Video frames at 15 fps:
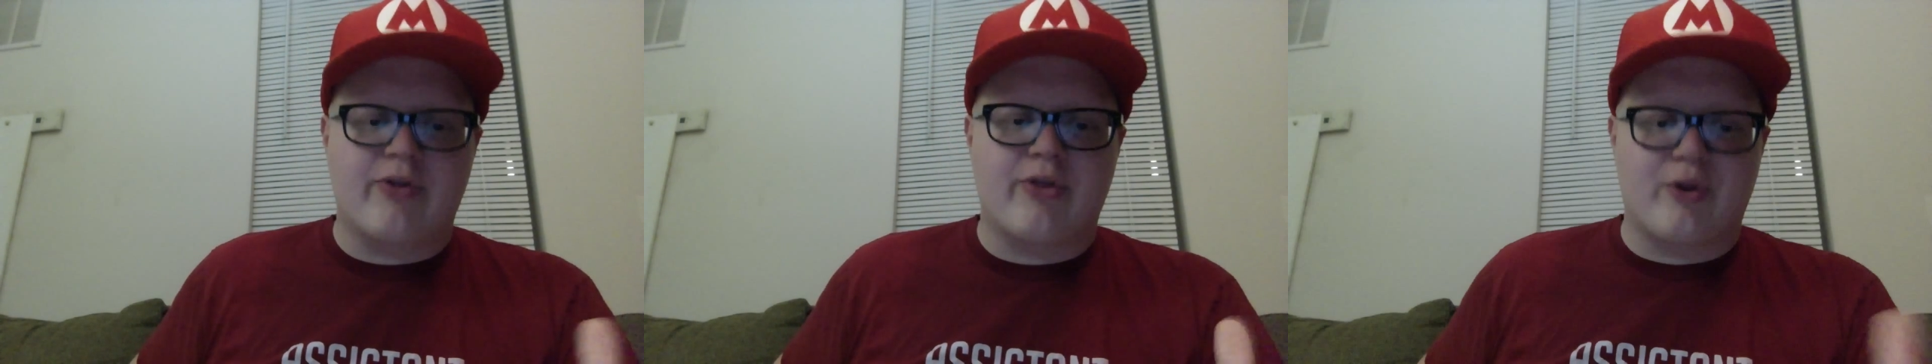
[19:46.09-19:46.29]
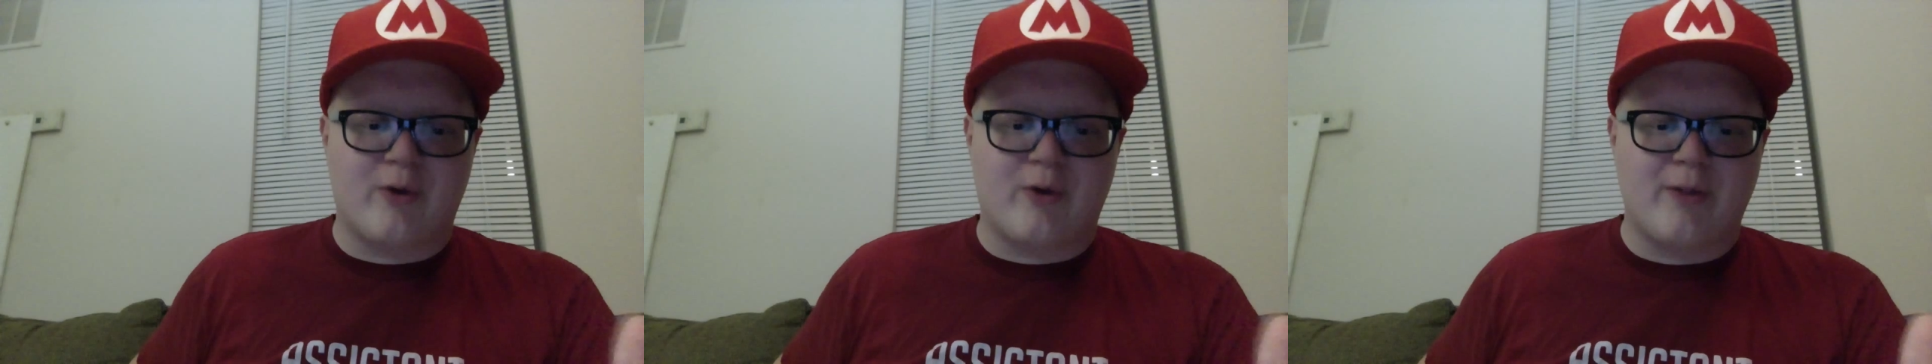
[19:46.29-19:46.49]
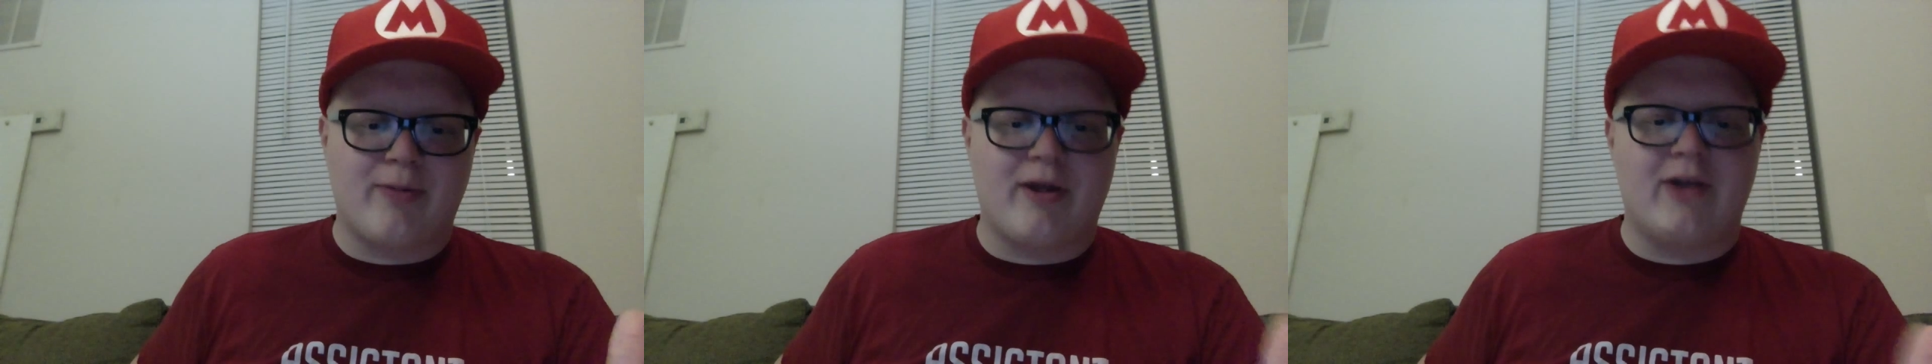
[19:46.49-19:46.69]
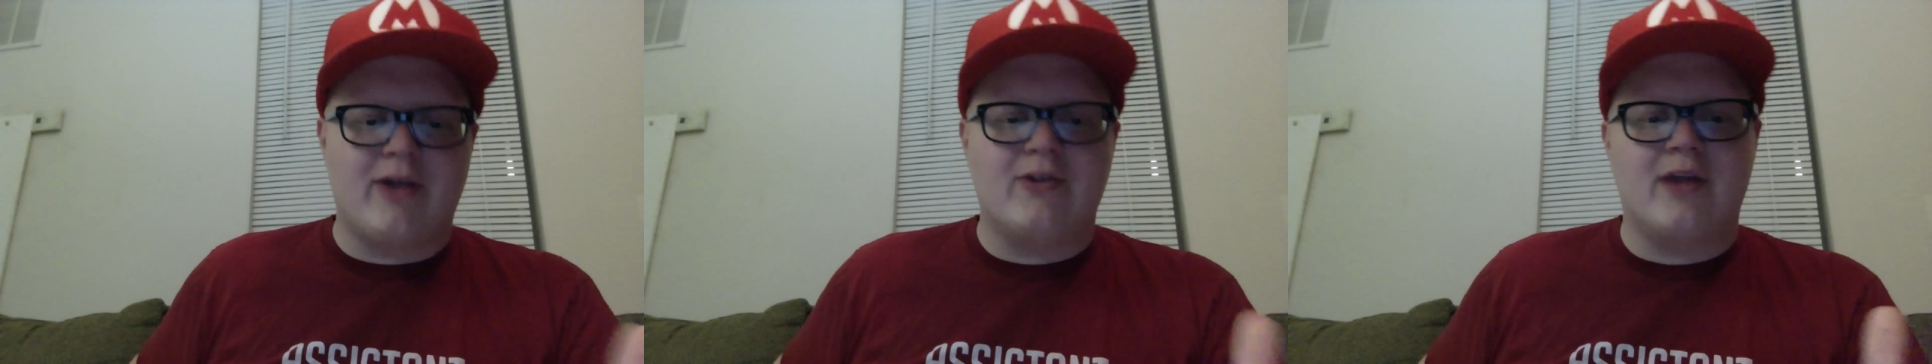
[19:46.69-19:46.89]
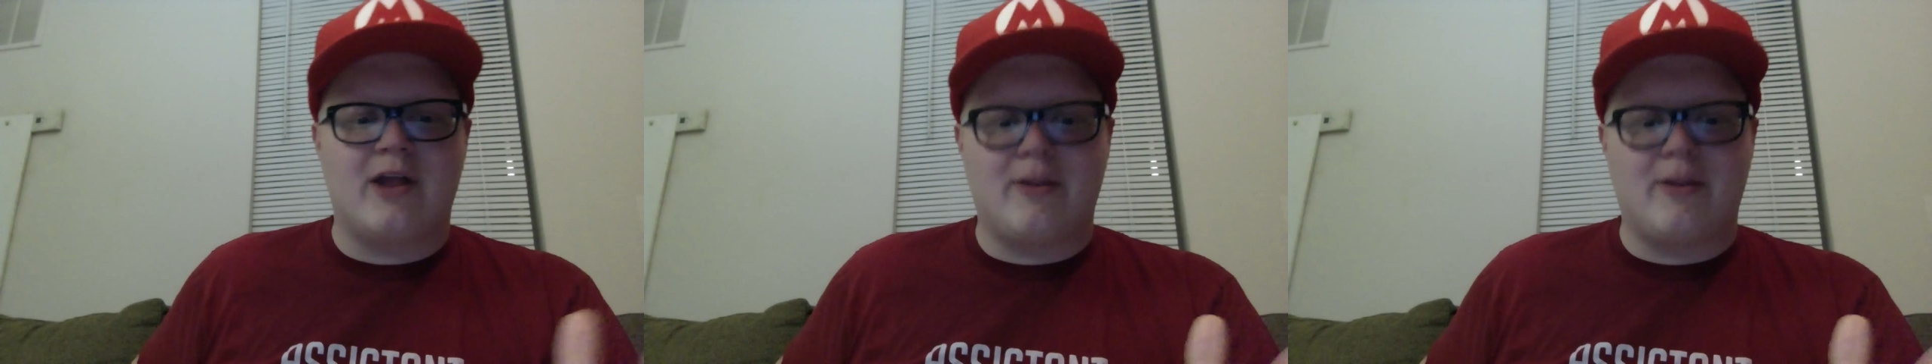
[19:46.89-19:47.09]
the replays,
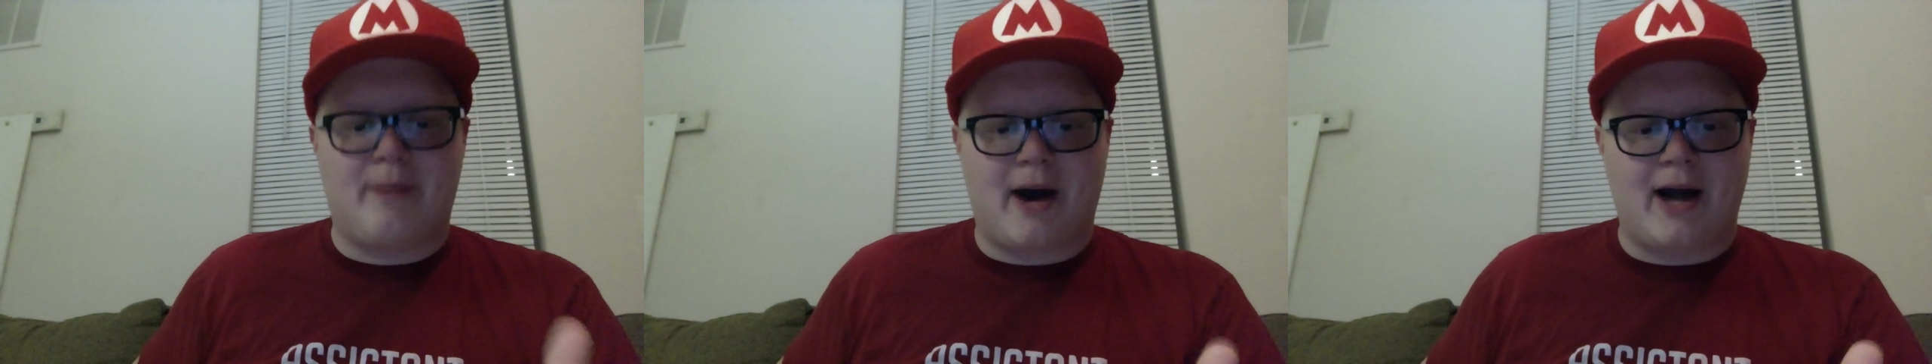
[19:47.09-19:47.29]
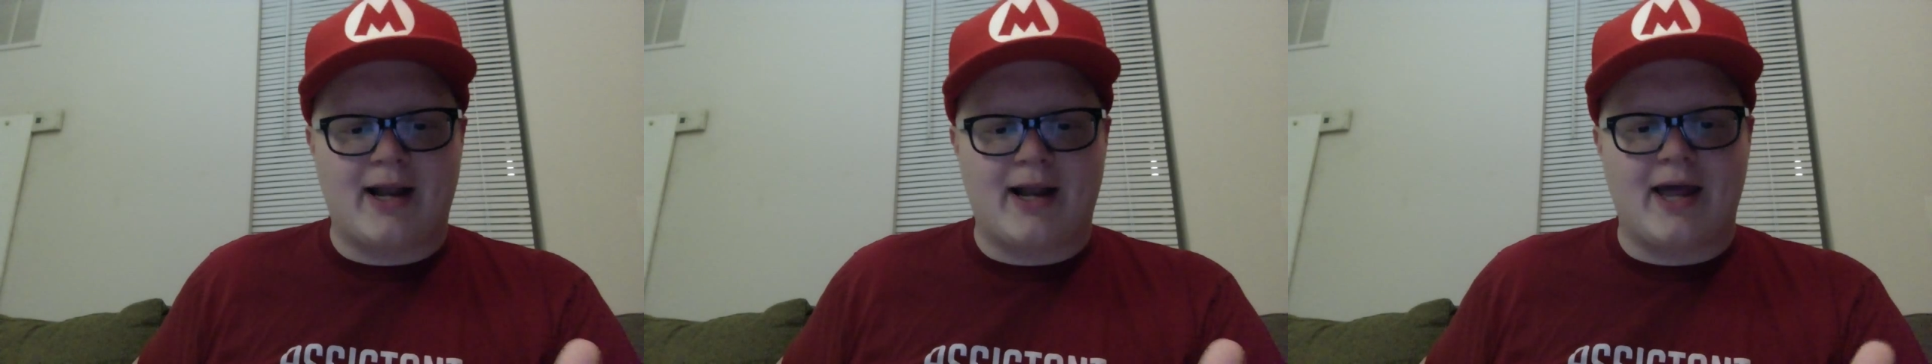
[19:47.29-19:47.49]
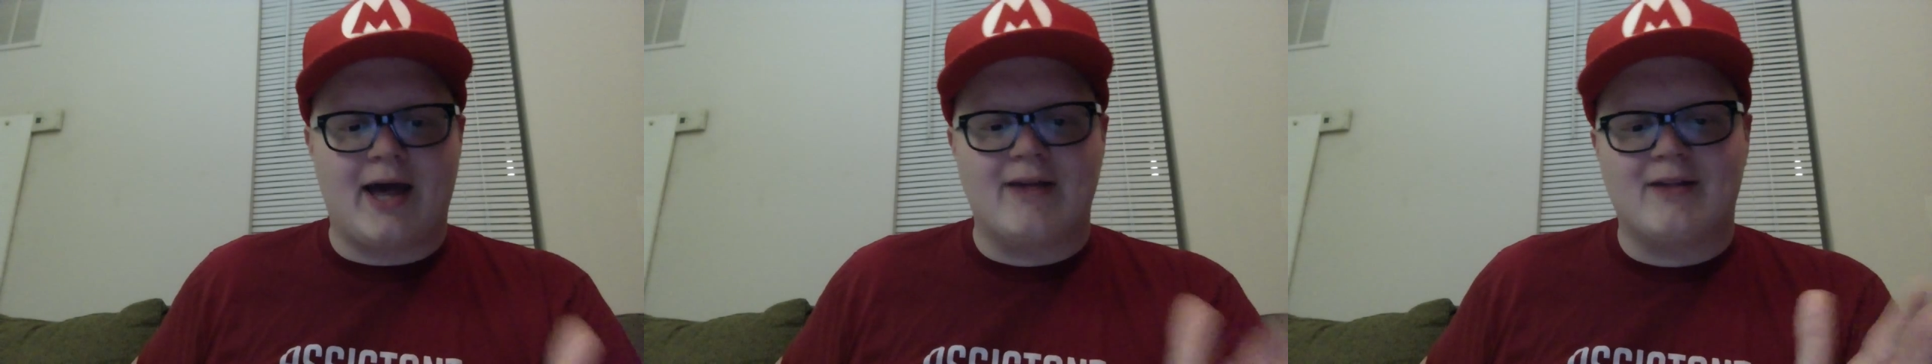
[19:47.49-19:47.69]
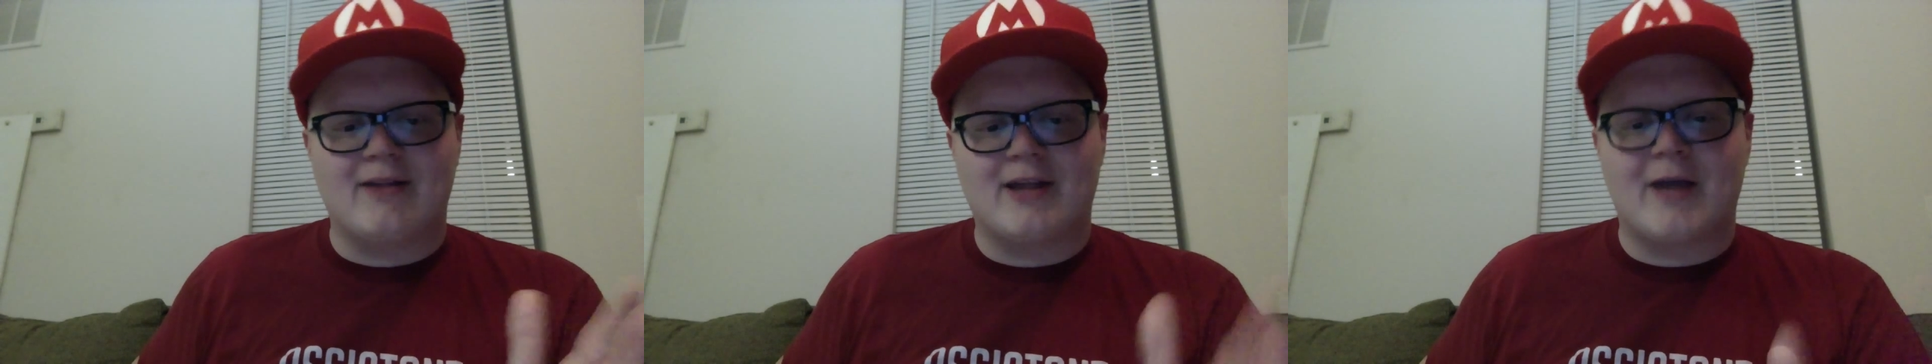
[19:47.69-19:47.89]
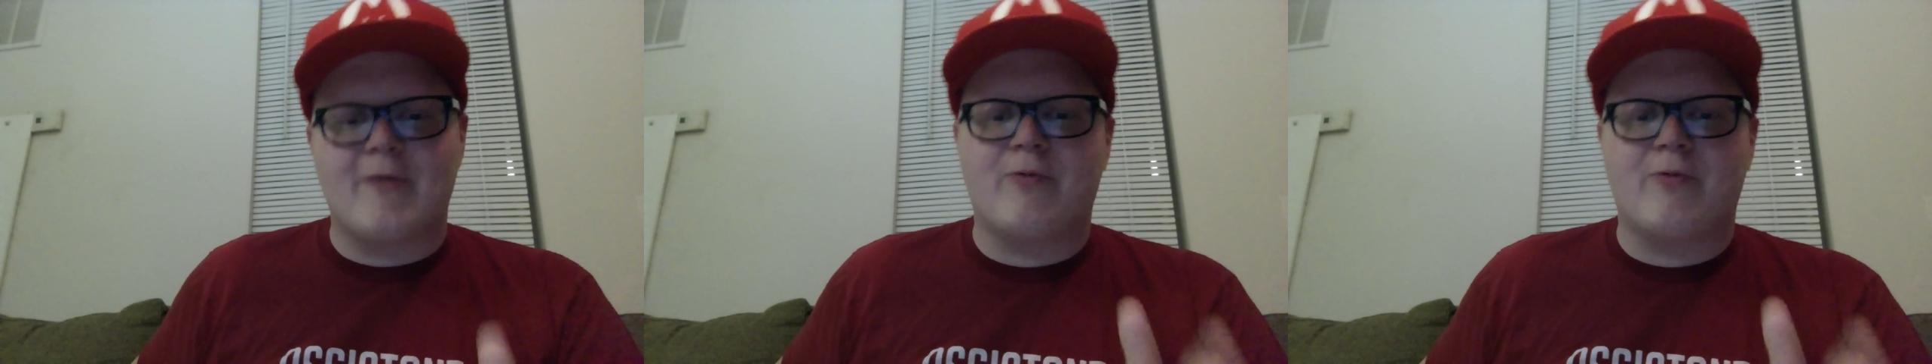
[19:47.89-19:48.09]
and the podcast the
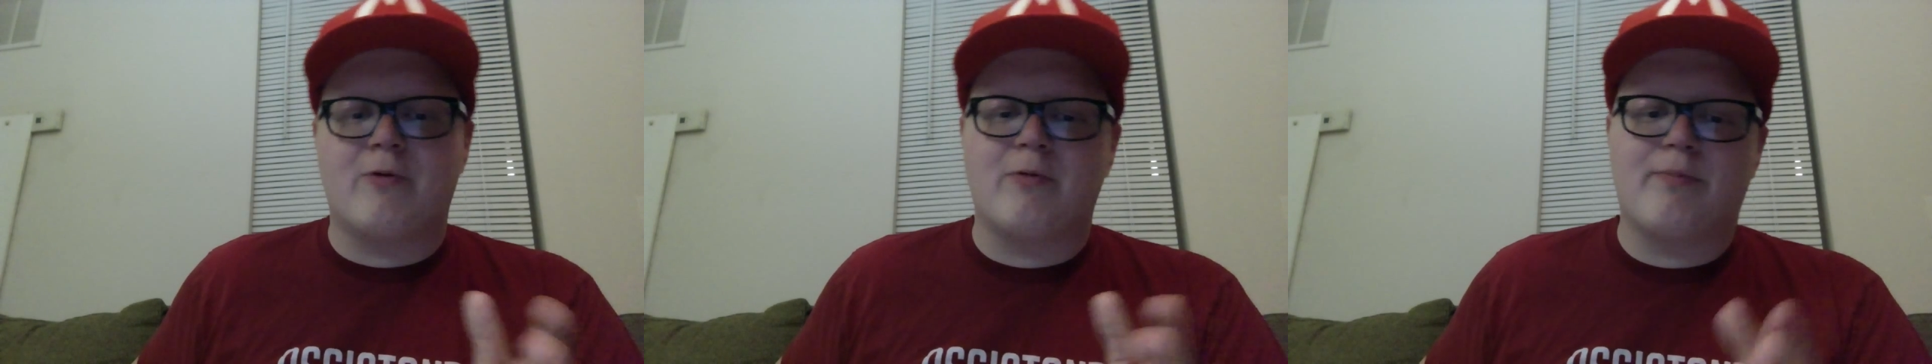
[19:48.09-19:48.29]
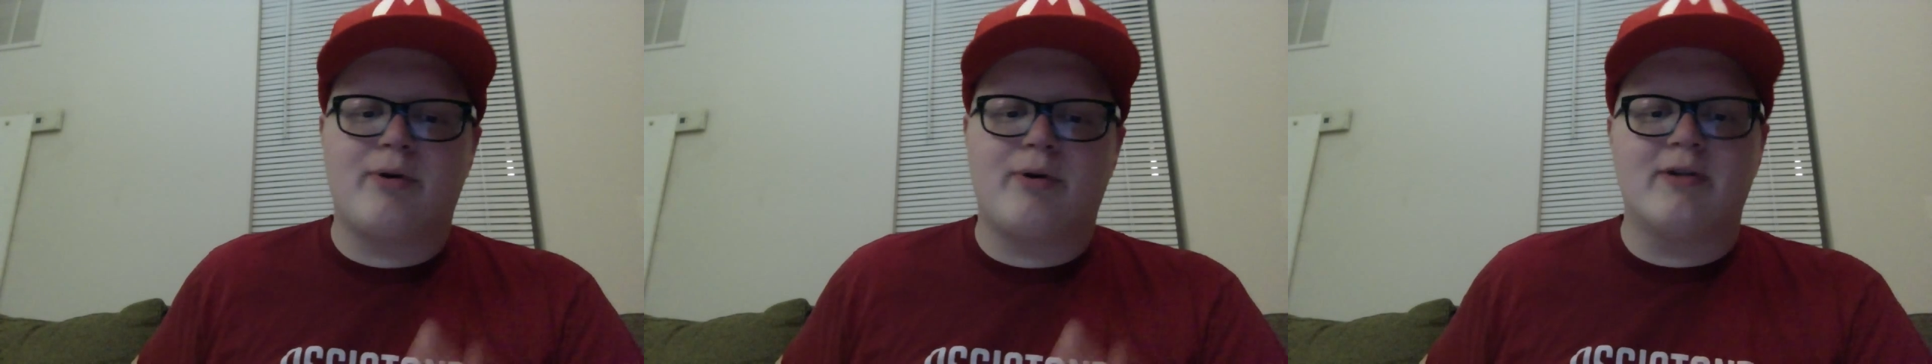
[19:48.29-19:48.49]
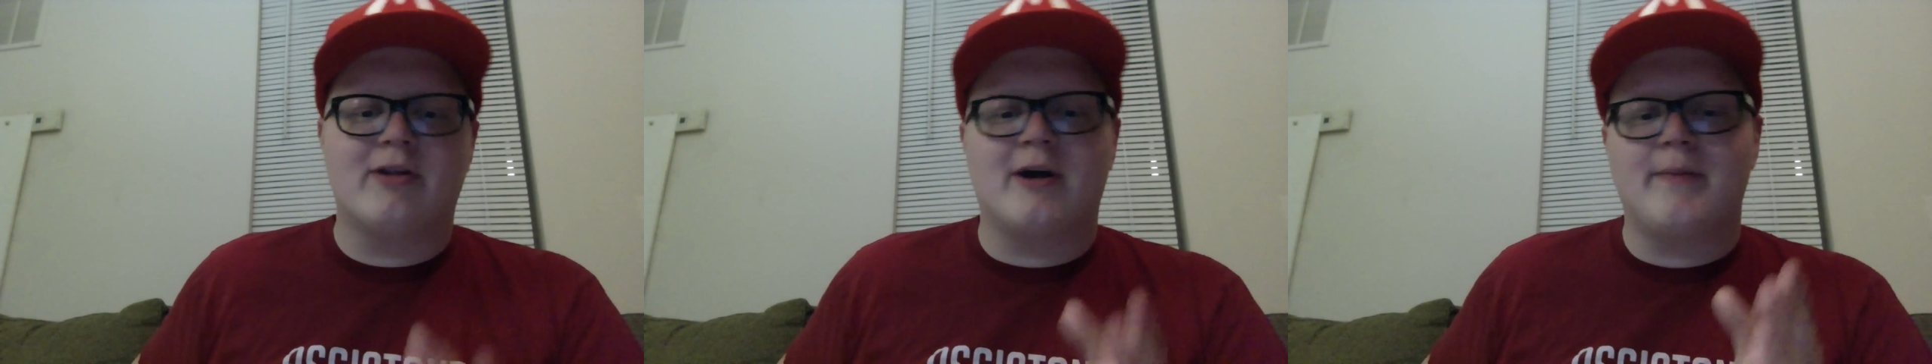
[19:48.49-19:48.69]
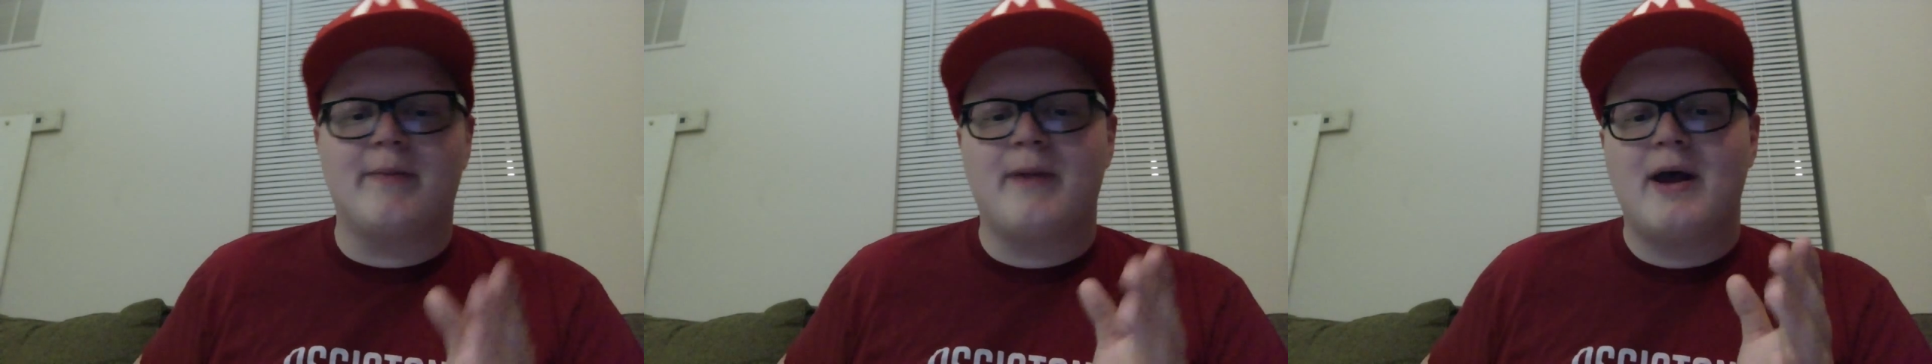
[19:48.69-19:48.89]
Game Informer puts up